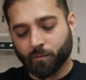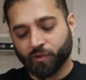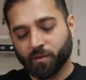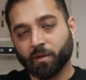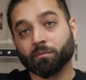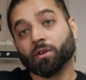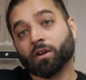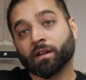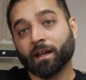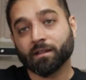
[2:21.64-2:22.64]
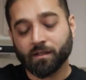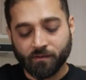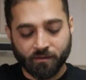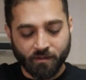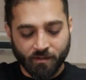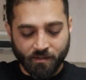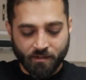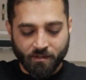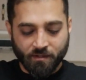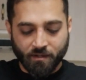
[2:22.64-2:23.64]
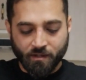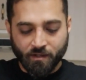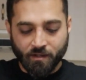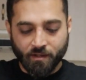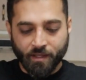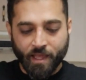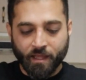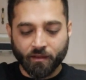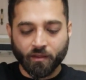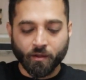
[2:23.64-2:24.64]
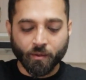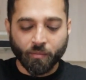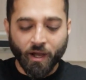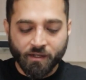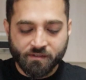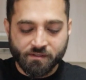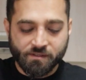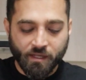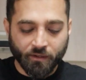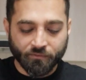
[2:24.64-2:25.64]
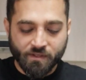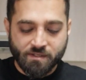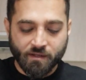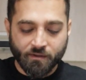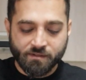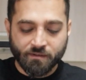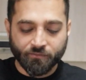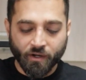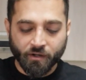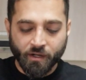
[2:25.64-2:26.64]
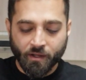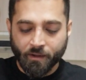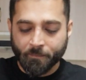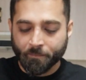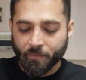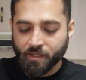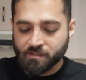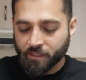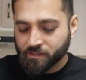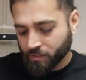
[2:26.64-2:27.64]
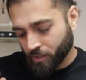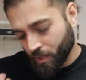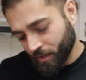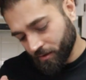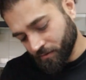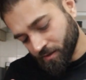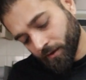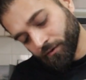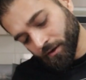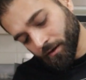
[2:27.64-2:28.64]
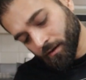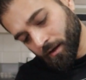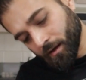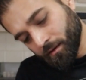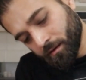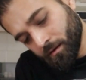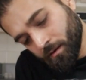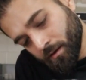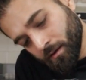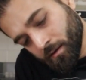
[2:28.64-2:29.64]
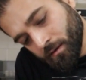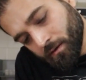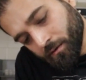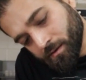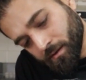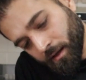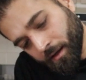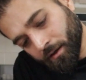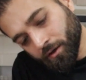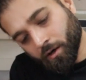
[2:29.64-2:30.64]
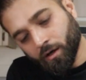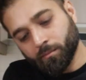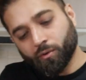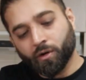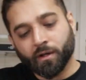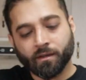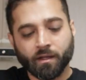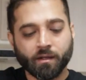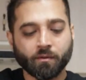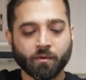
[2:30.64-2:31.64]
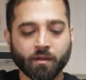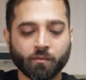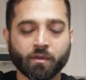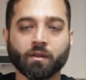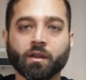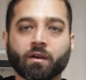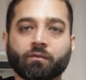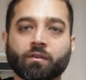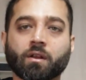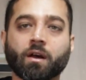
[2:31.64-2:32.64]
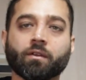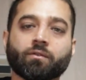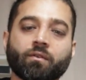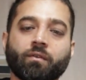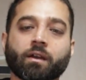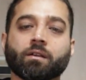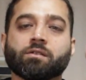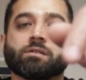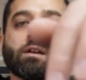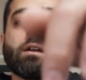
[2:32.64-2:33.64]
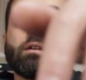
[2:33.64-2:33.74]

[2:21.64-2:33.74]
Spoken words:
premium look at least. And the box itself is a very it's cloth. It's covered in cloth, so it's like cardboard and then with a layer of cloth. So if I can just look